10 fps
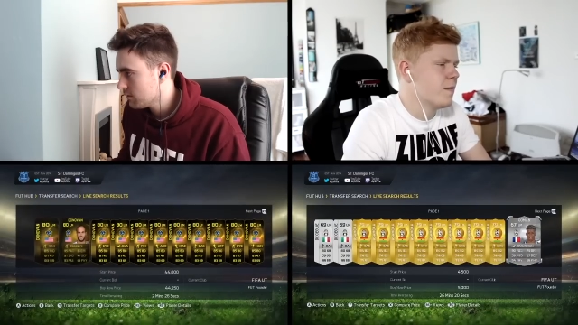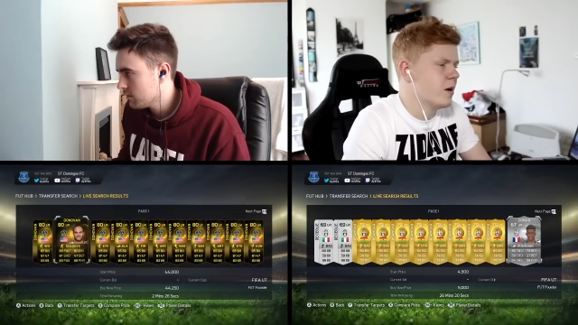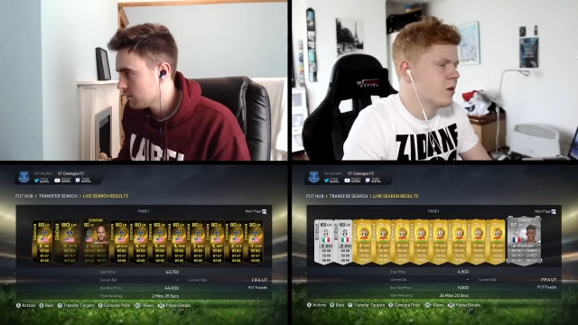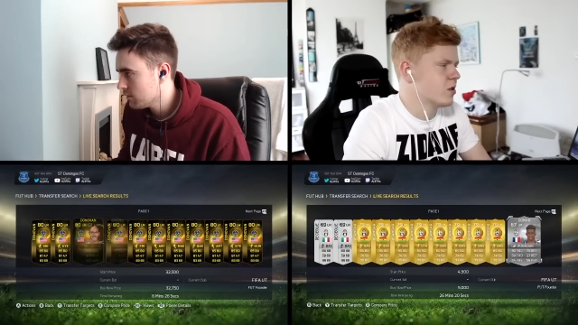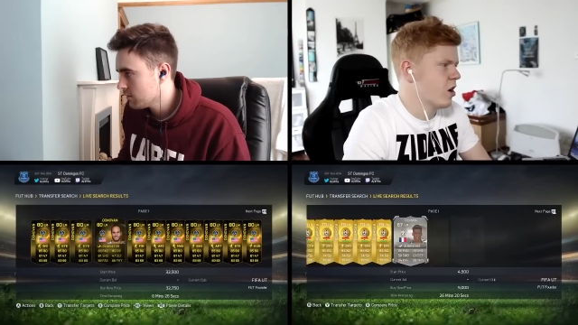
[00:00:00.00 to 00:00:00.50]

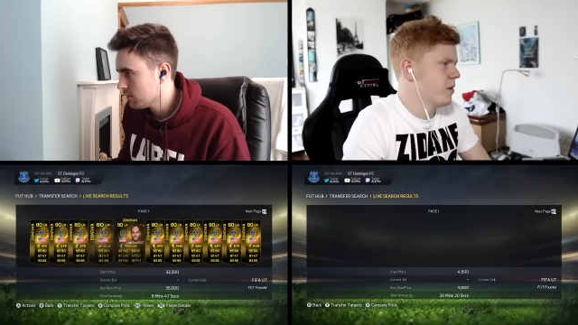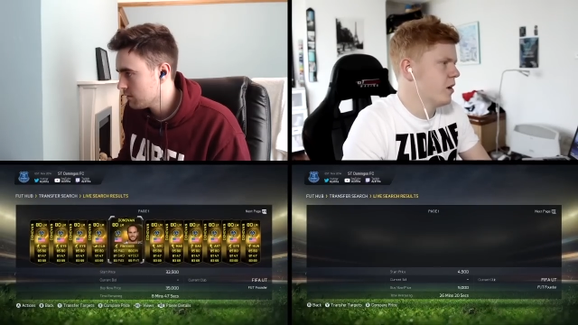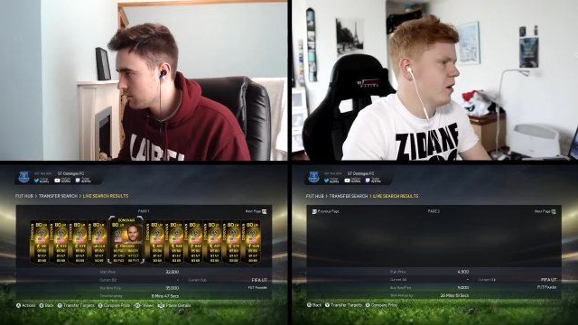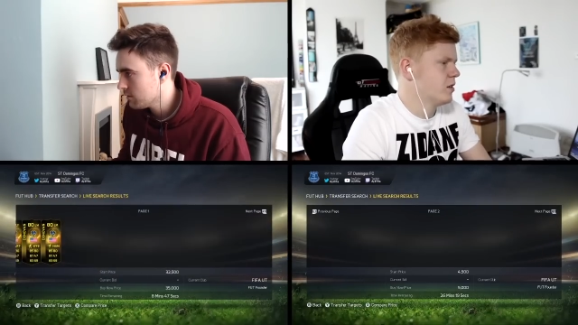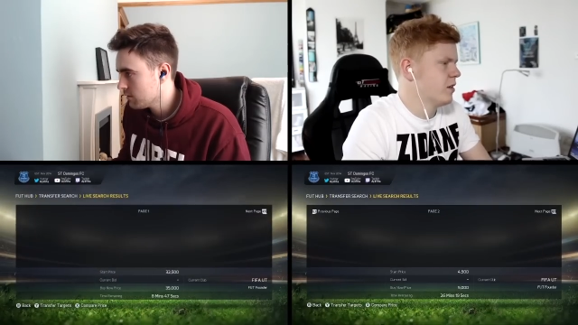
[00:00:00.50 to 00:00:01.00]
Speaker 1: But I used
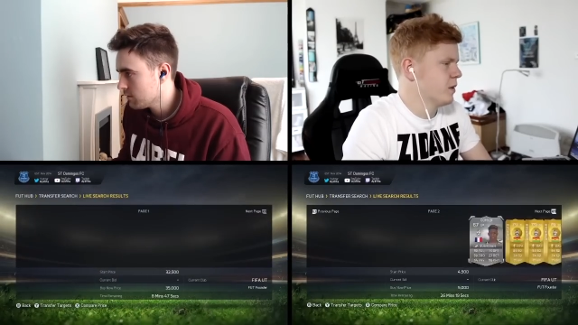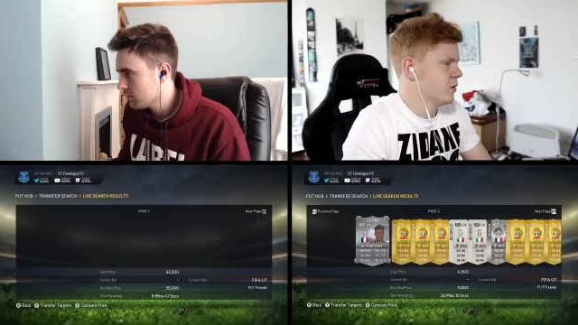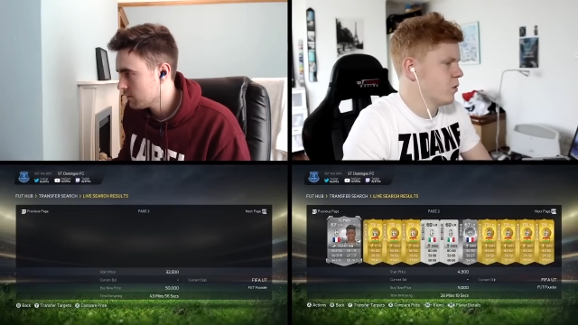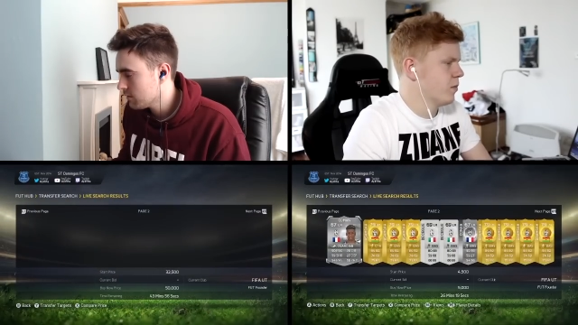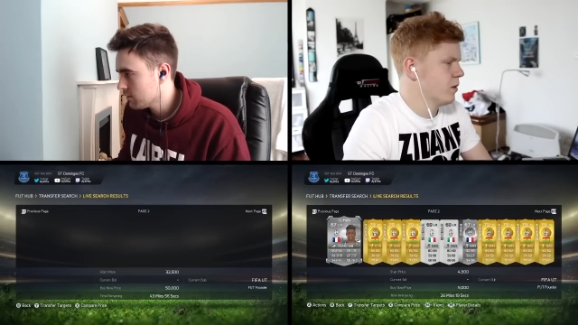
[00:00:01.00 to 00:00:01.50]
Coman last seven
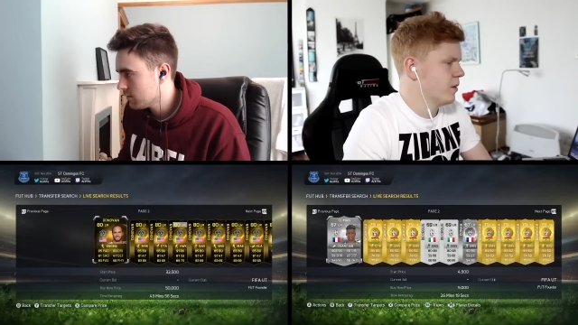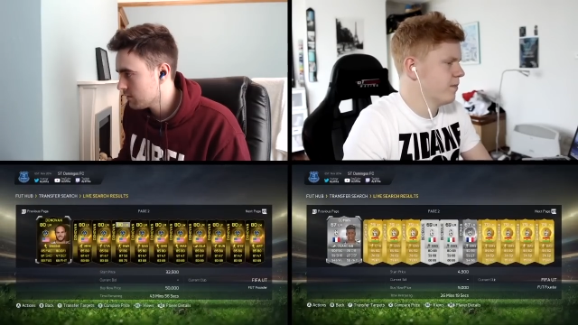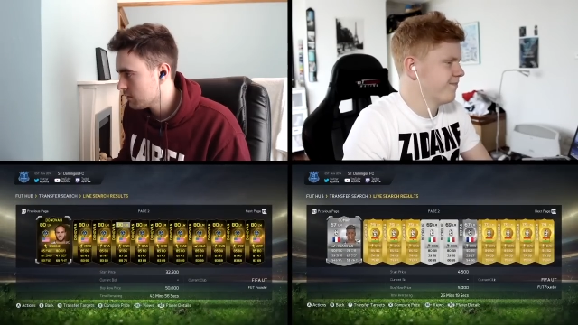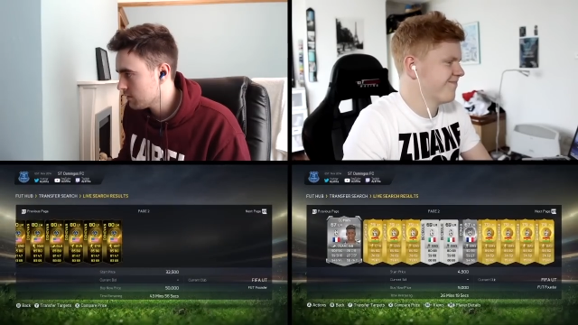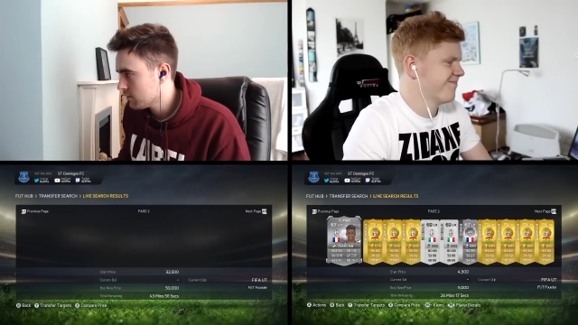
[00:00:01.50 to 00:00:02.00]
minute score
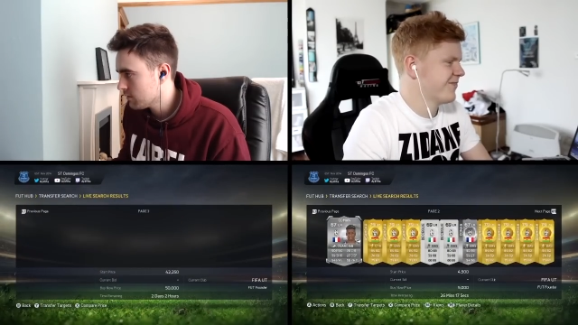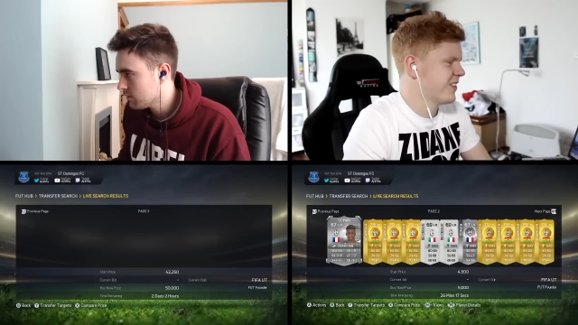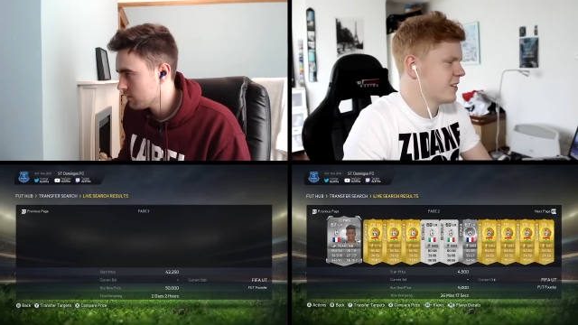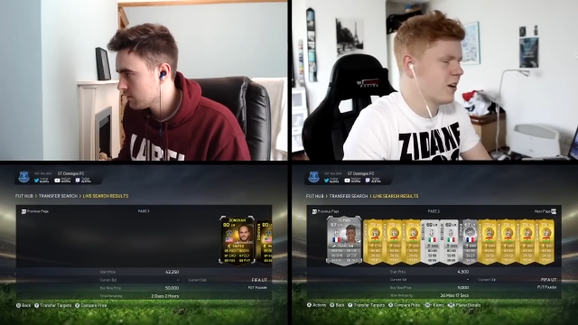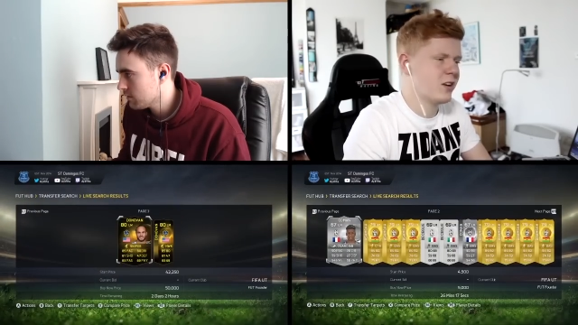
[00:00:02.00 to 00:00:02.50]
builder.
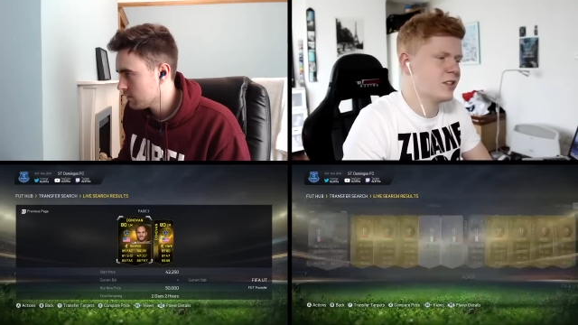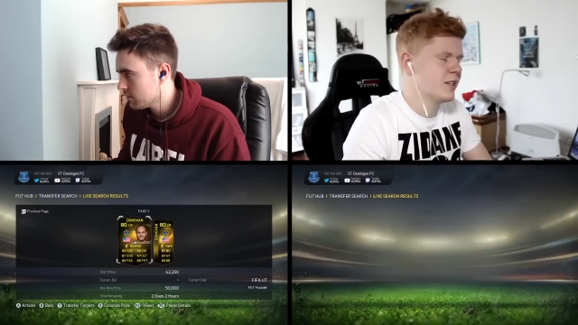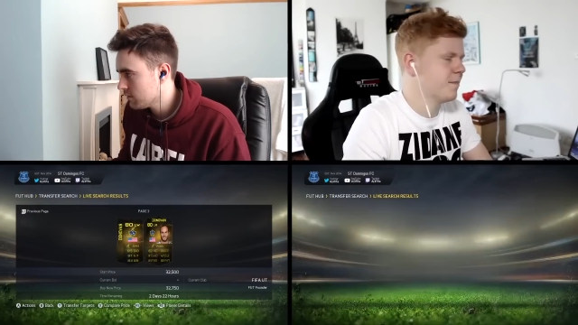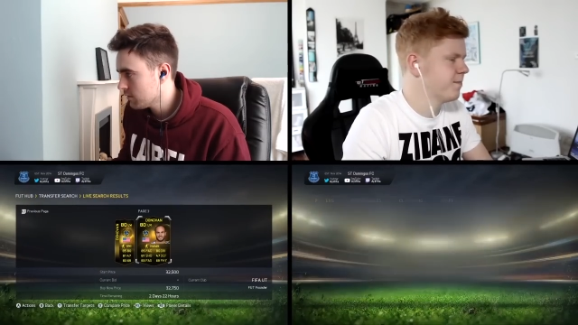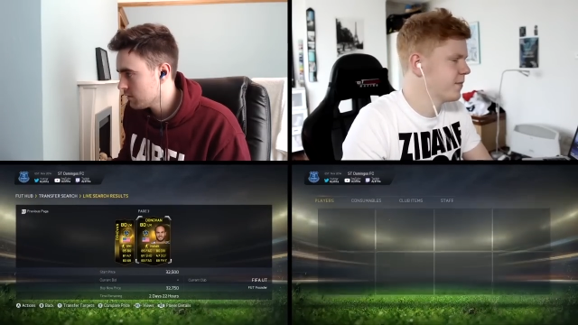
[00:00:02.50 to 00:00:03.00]
Can't
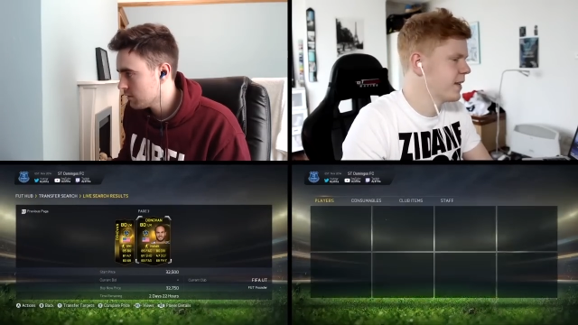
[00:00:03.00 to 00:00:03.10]
use him.